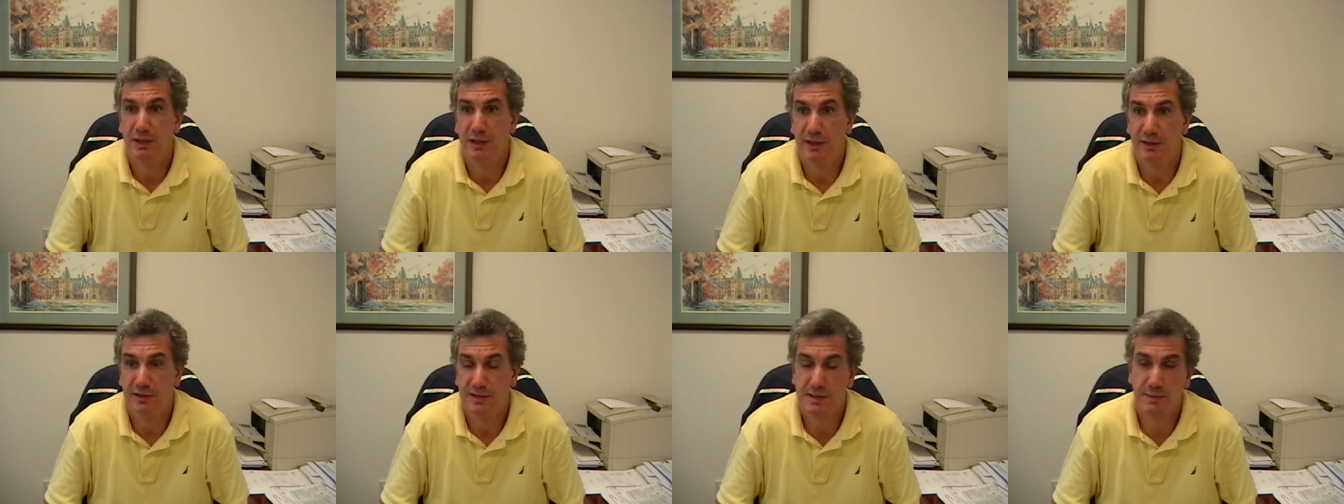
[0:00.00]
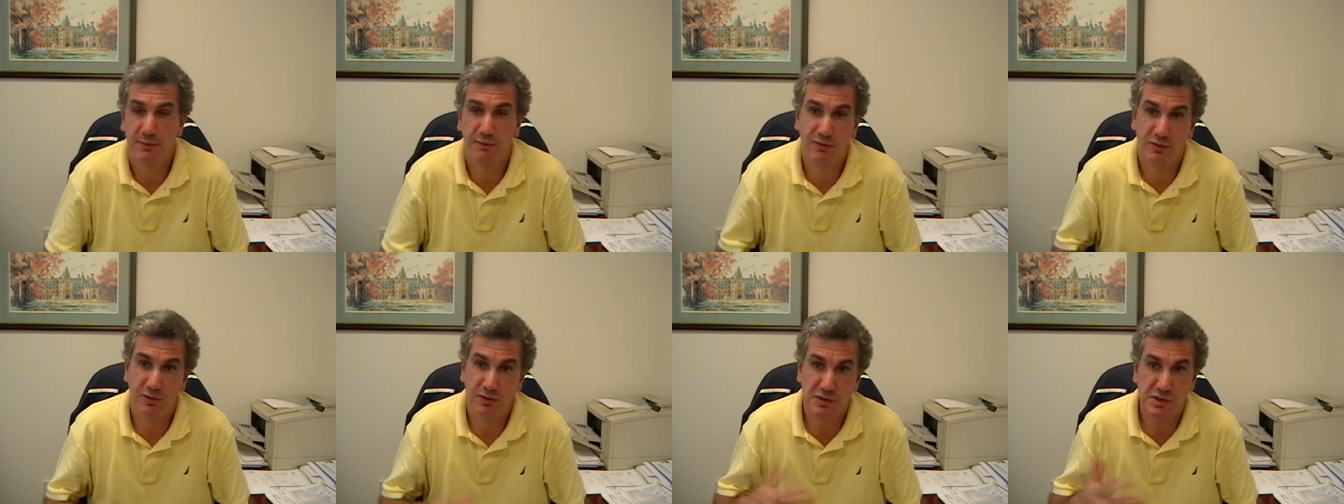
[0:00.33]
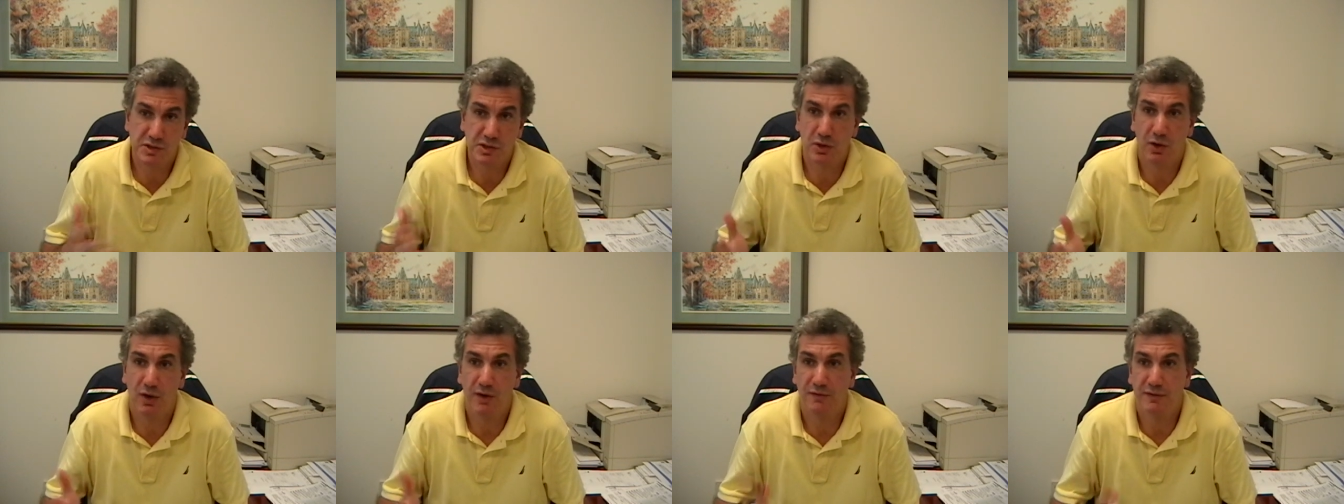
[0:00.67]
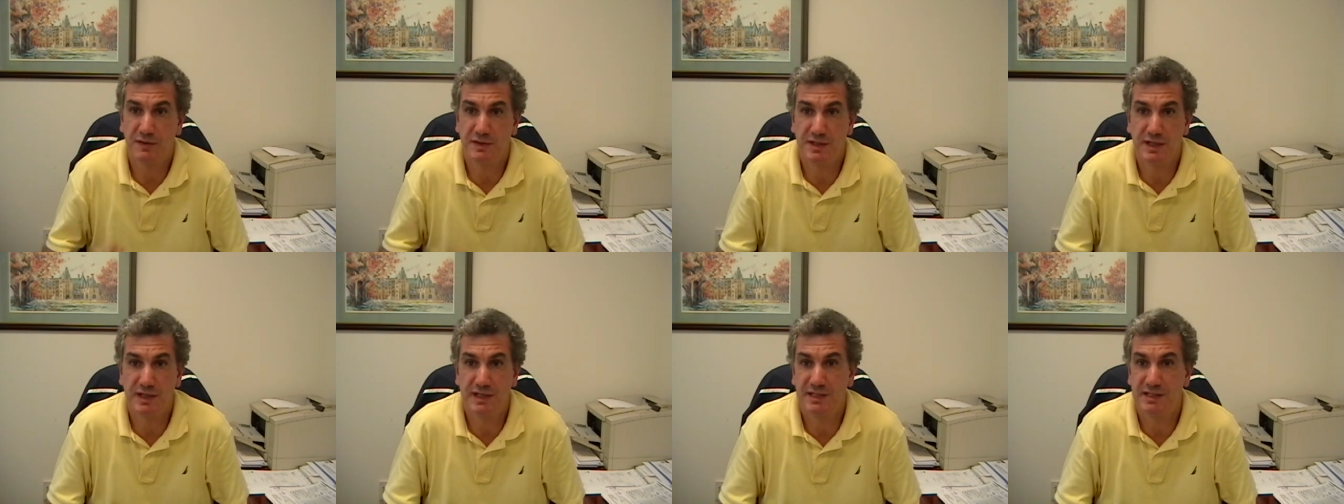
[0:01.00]
And some of you scoff
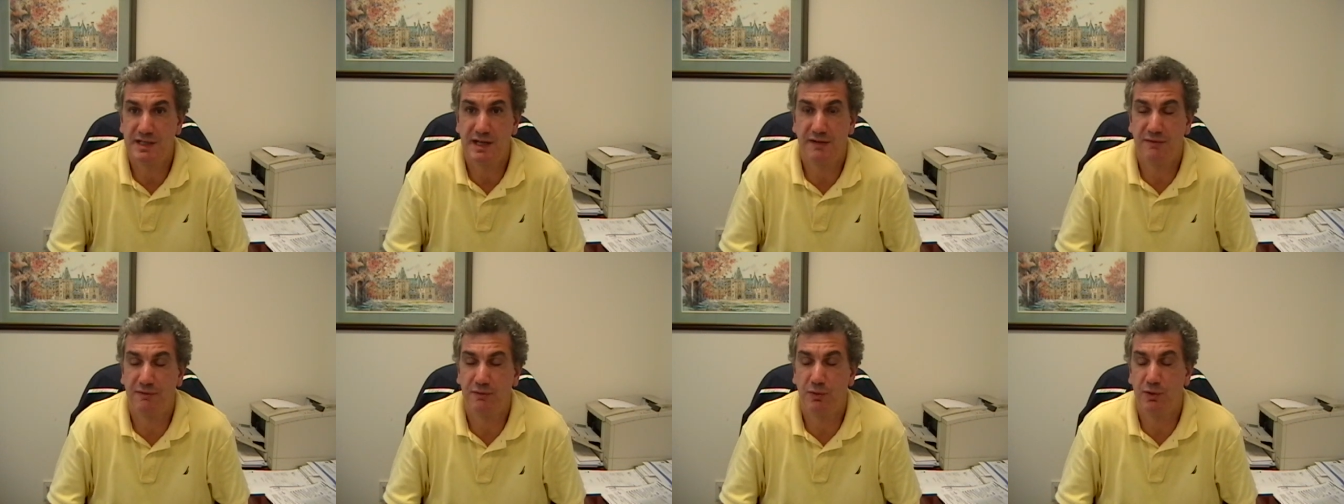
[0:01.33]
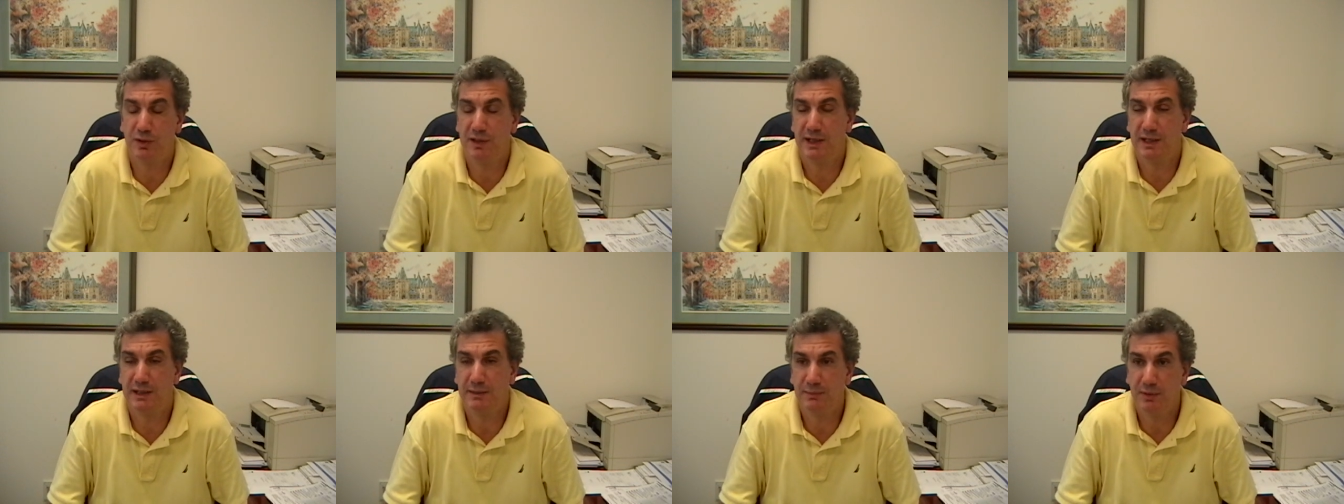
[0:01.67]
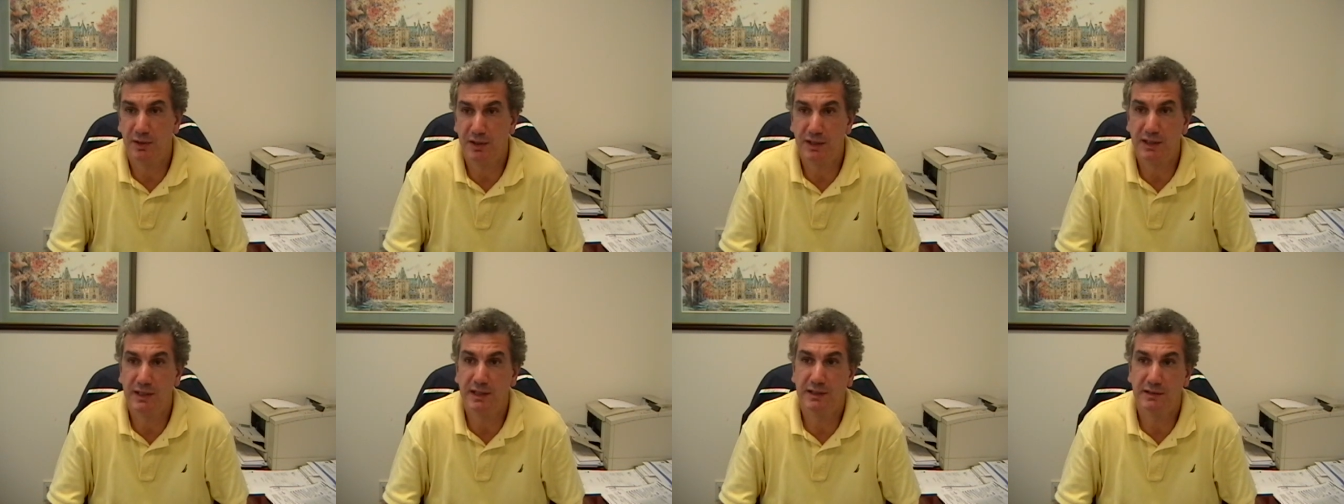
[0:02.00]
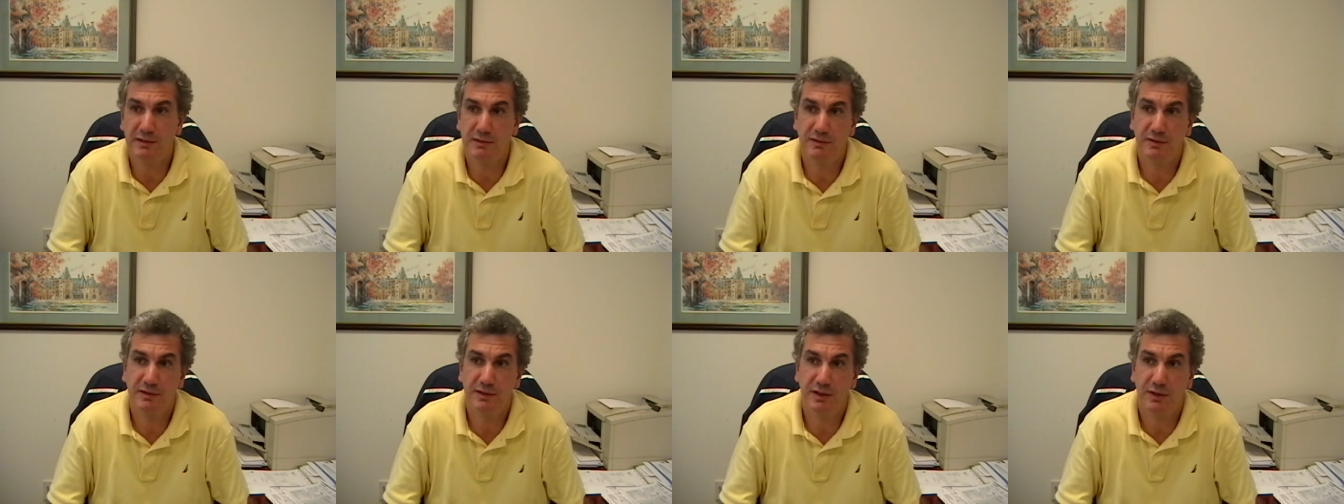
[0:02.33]
and say he's not fought anybody,
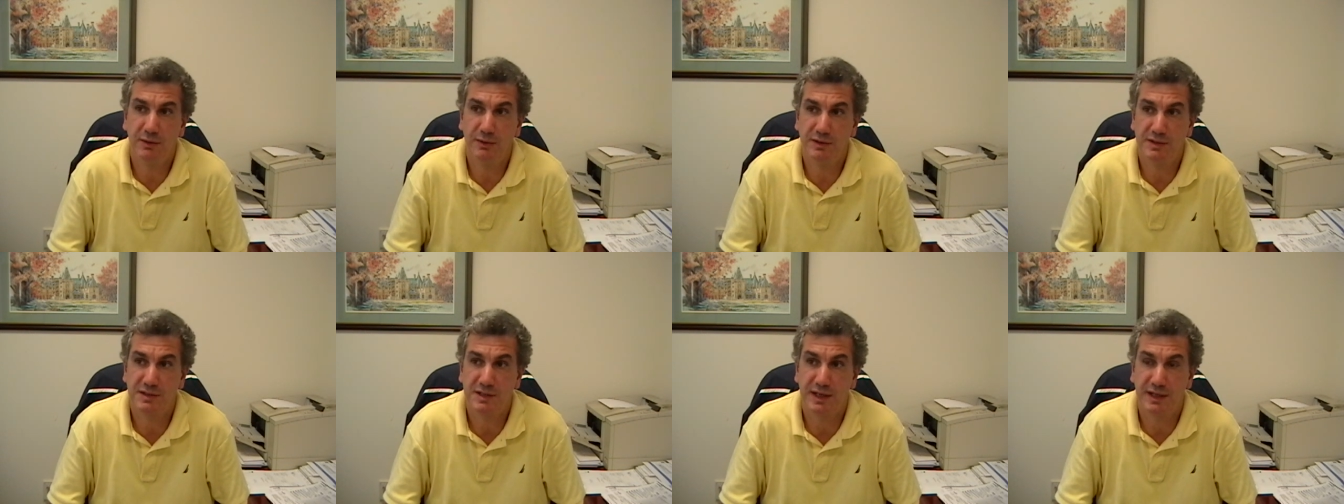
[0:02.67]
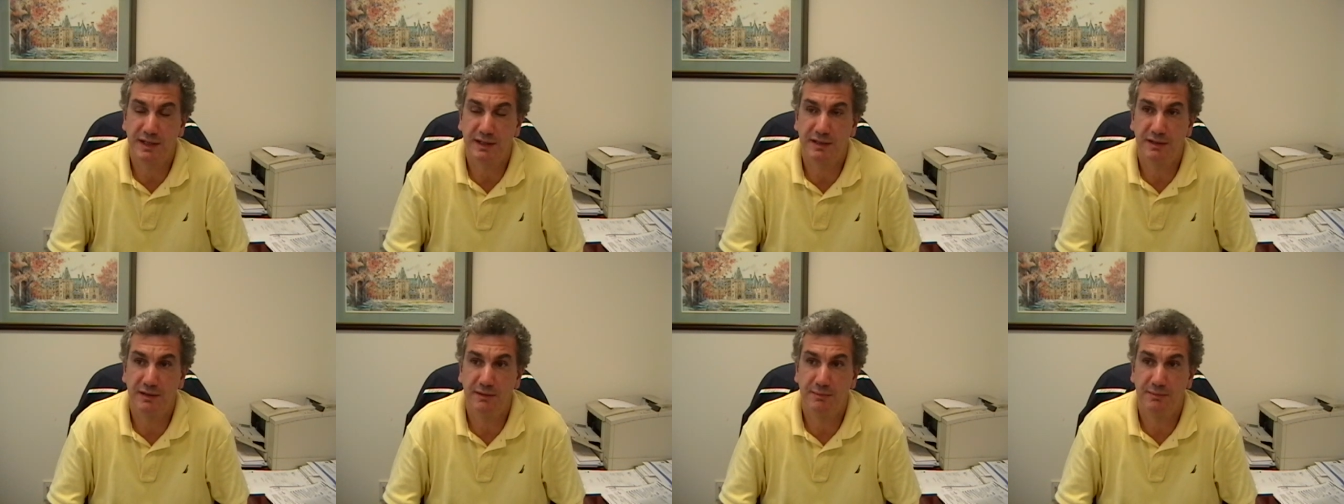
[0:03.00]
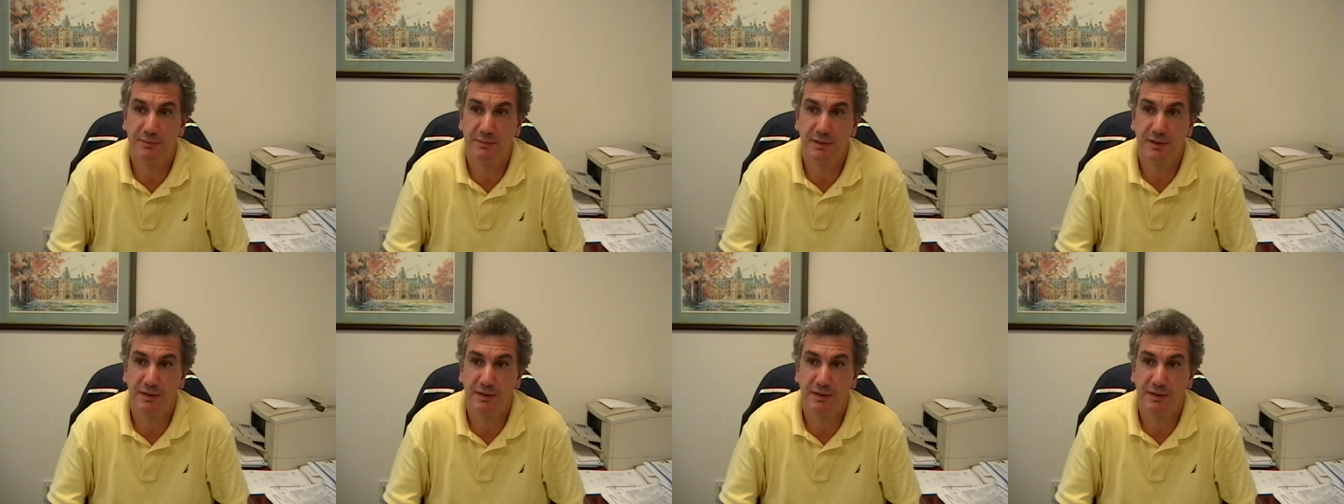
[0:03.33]
and you know it's like, the,